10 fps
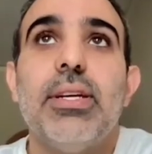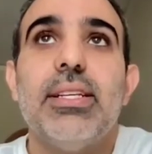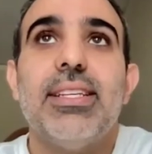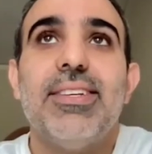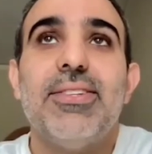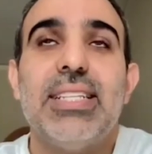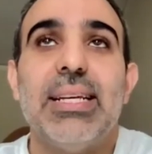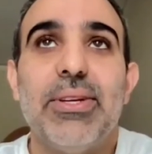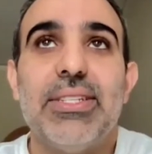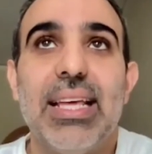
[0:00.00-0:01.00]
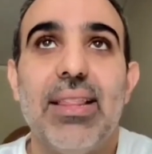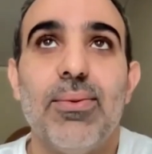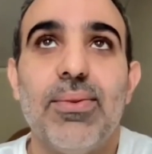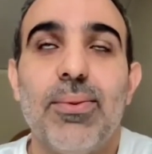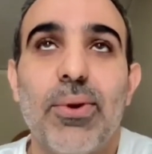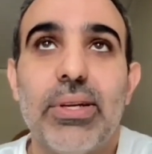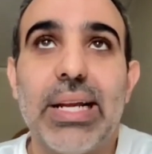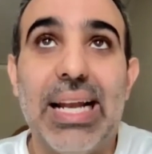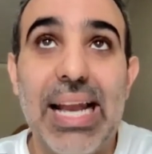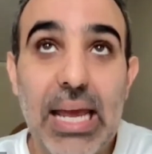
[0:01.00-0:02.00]
it's interesting when you say the word
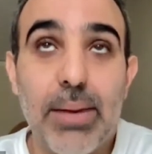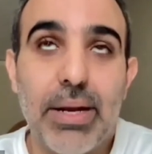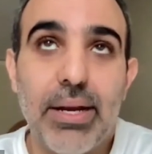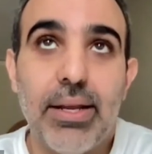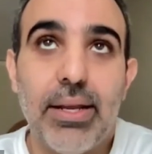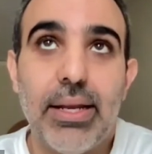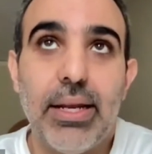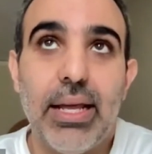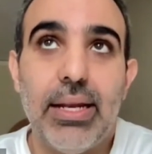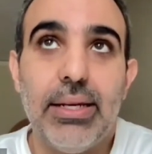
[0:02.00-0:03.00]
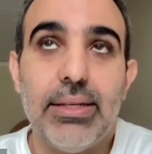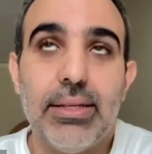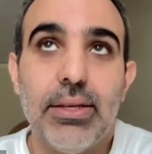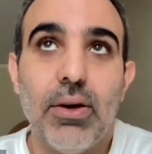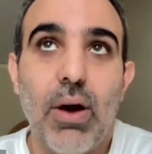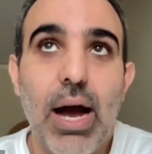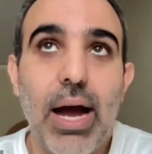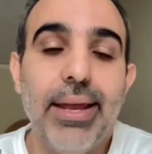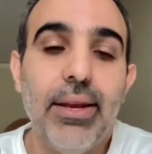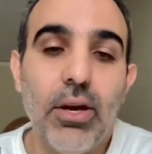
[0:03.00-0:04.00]
claim, and
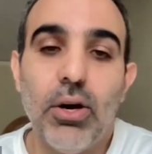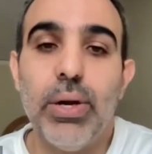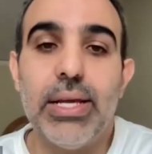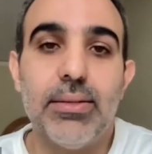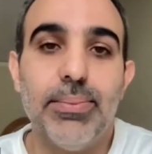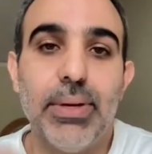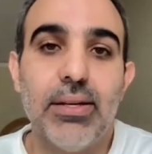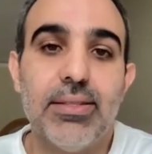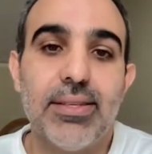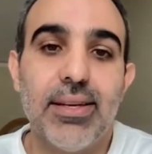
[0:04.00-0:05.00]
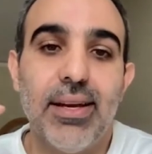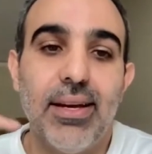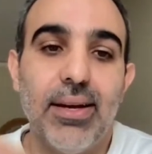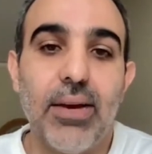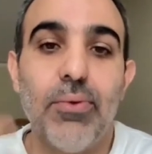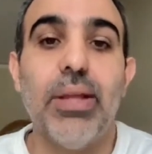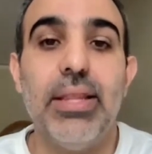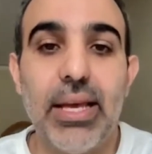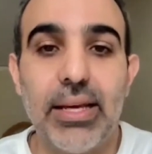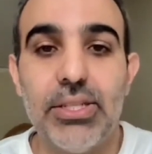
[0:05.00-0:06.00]
I know it because I run
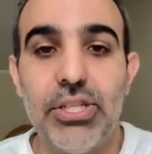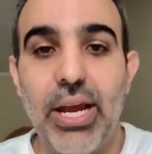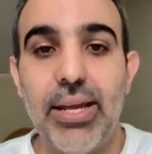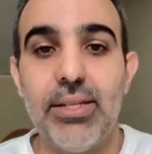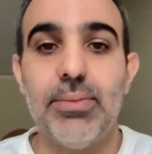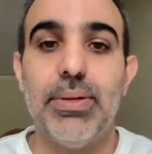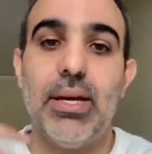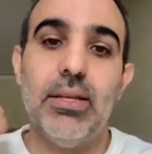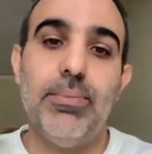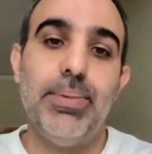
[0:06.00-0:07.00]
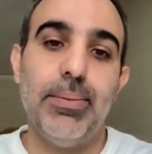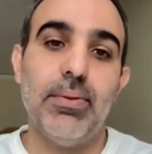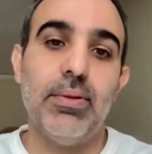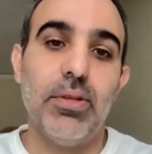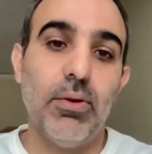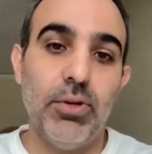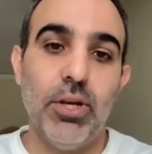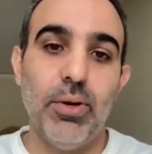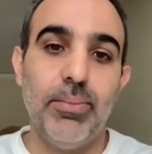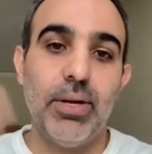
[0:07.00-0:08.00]
the exchange, but other people don't
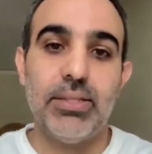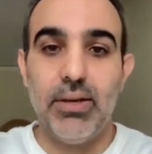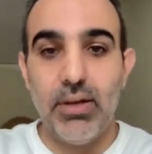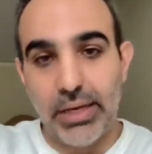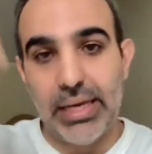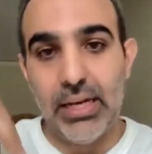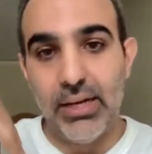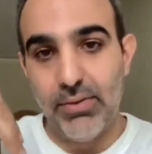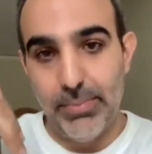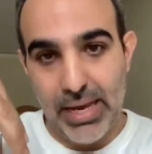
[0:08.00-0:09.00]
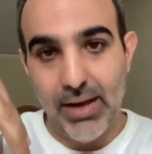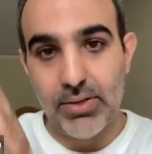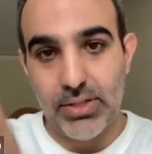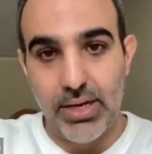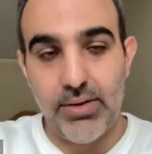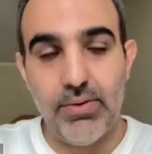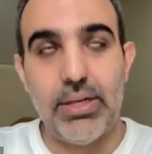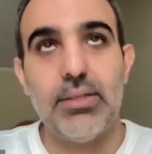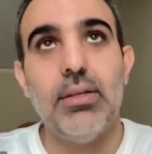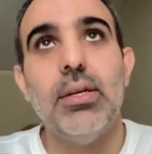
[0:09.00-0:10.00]
know it because they're looking at it from the outside,
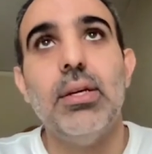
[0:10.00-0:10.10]
right?